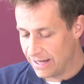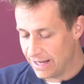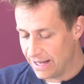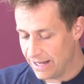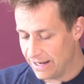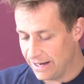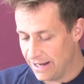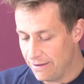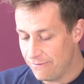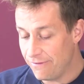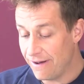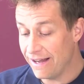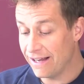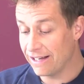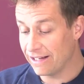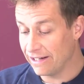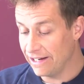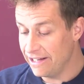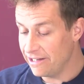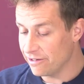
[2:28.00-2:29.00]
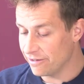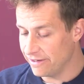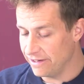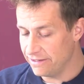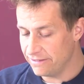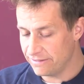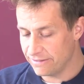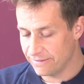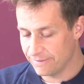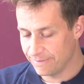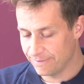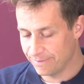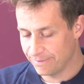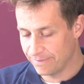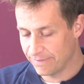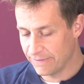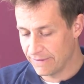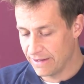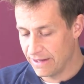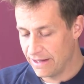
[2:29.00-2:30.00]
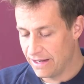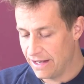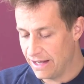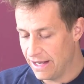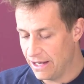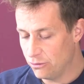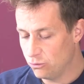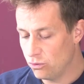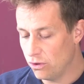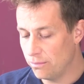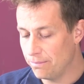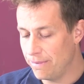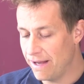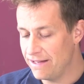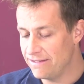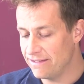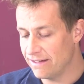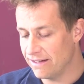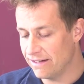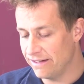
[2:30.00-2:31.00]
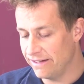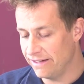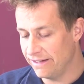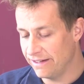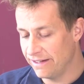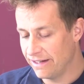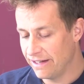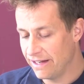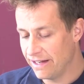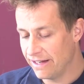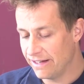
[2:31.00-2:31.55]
And if I click on it, it will basically